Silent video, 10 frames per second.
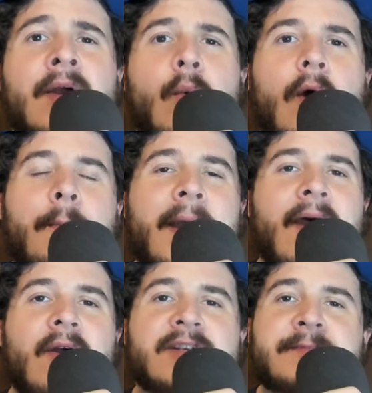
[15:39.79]
Will
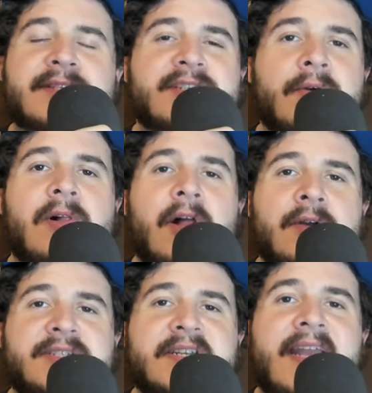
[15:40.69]
Power has been so
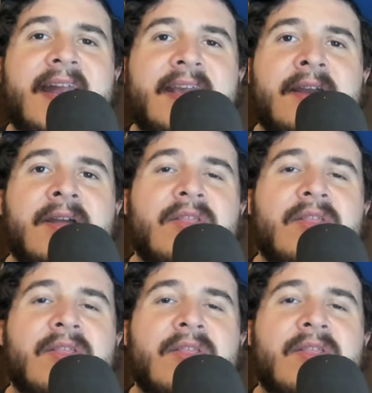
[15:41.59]
close to getting